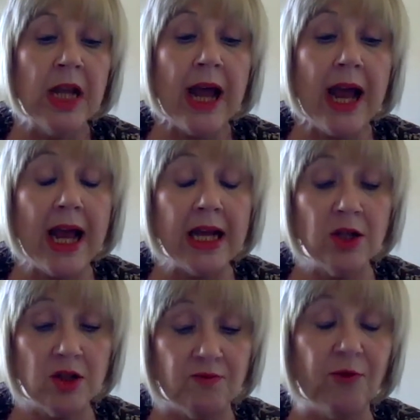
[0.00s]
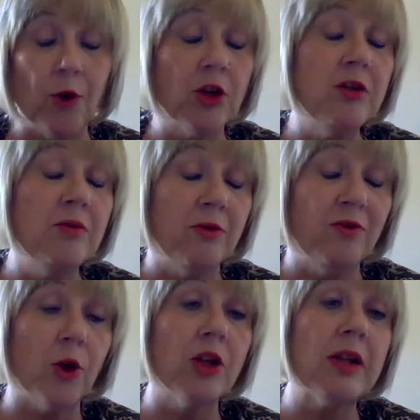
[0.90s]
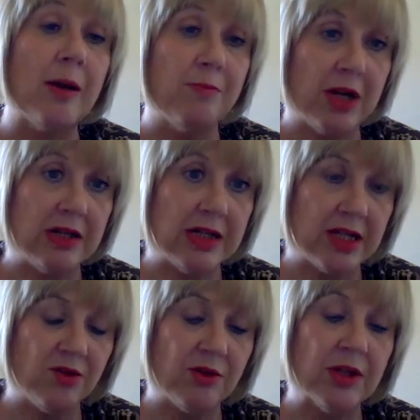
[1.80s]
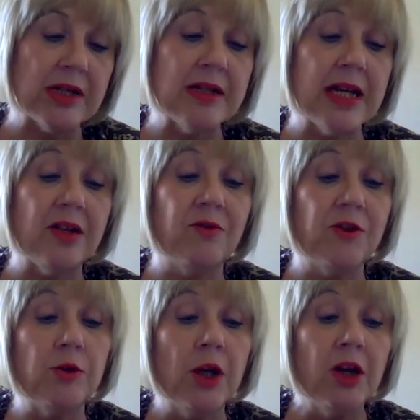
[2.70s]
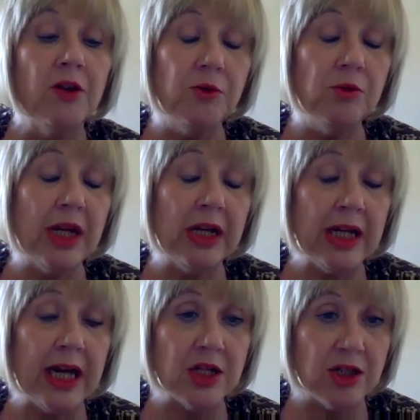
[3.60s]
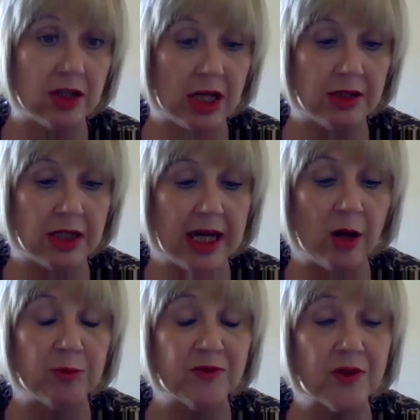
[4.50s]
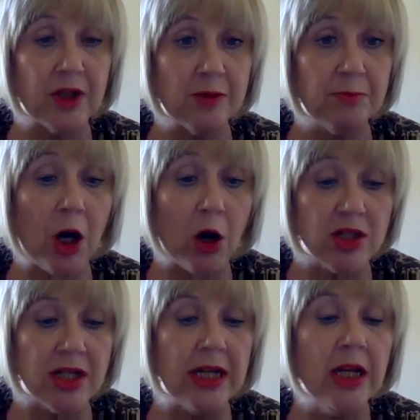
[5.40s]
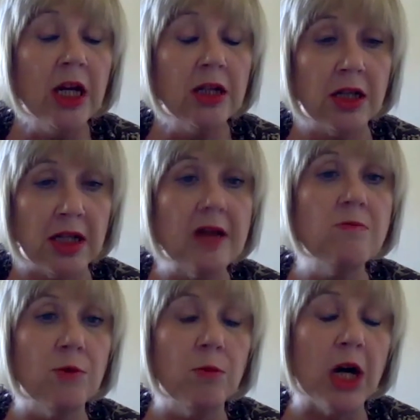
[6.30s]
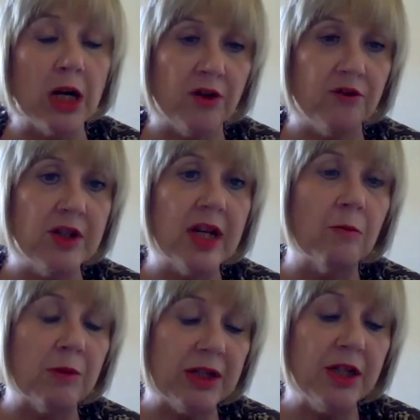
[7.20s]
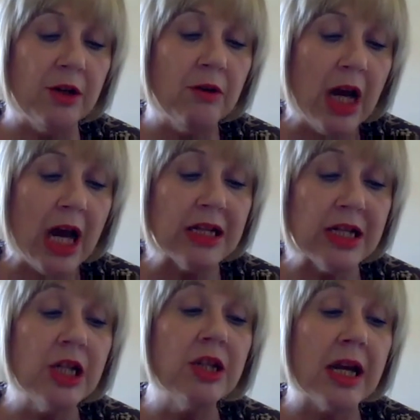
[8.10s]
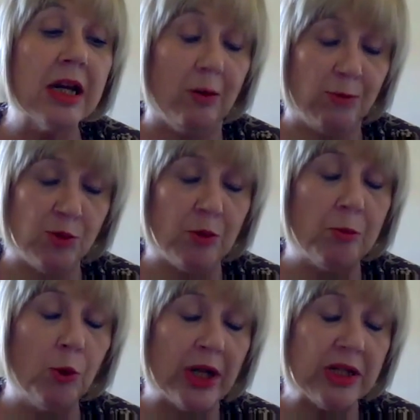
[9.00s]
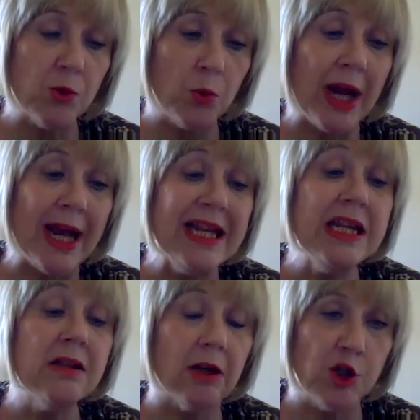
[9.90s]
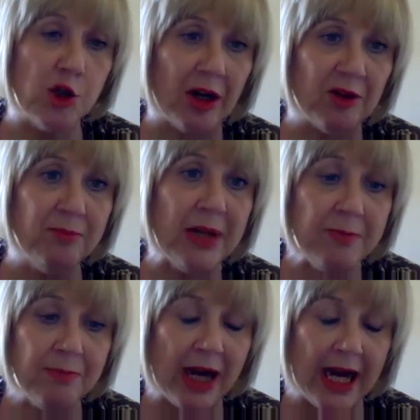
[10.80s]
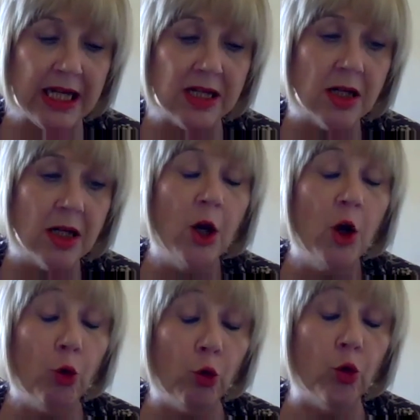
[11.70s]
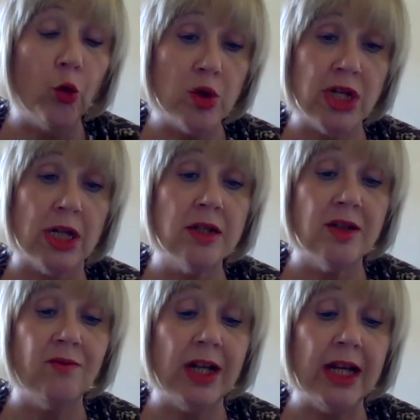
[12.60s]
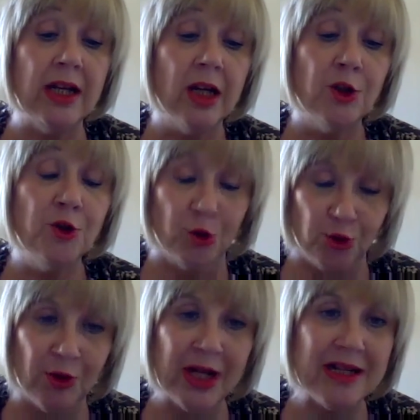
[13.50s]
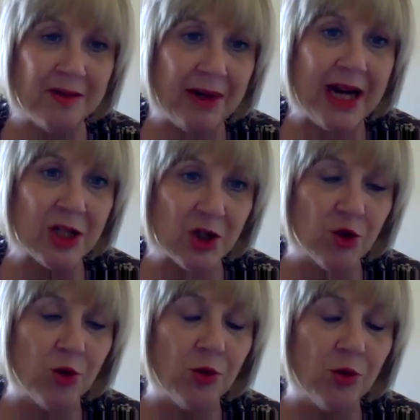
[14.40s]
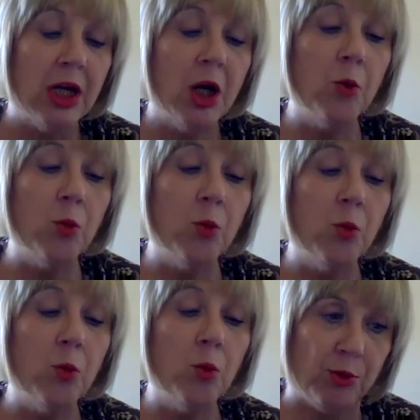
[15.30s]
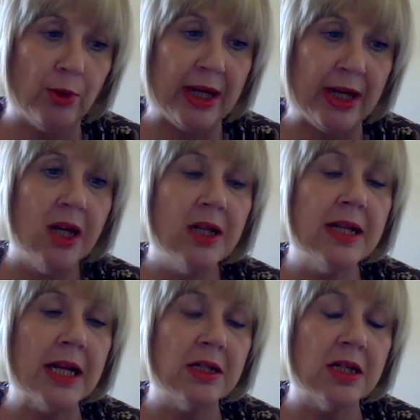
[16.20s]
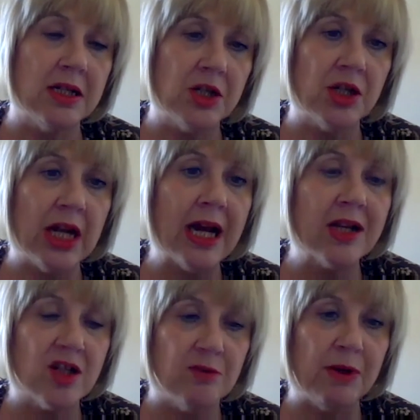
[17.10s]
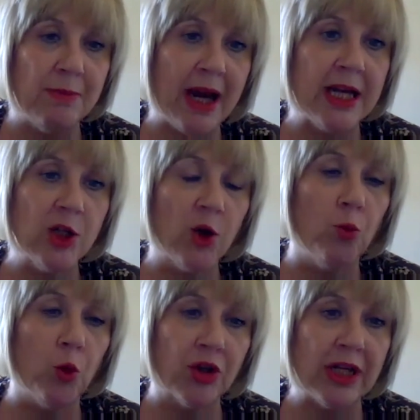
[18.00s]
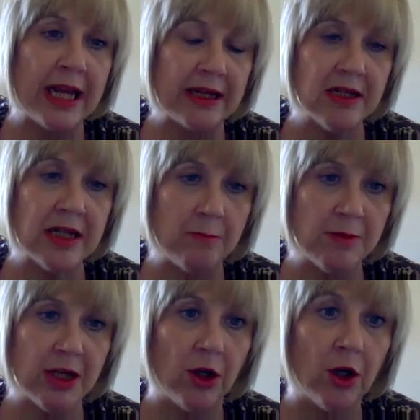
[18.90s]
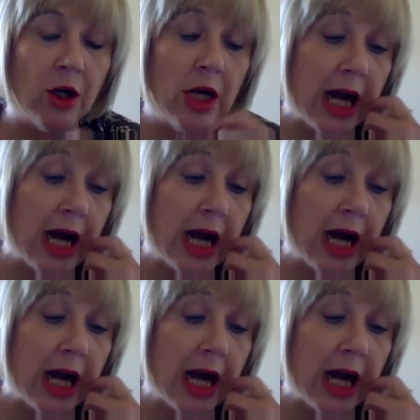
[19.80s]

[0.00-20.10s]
And follow that process through. And as I said, if you engage the help of a third party, then they will work through that with you until they come to a point where either you have been paid or alternatively you're not getting paid at all, at which point then a decision has to be made on what the next steps are.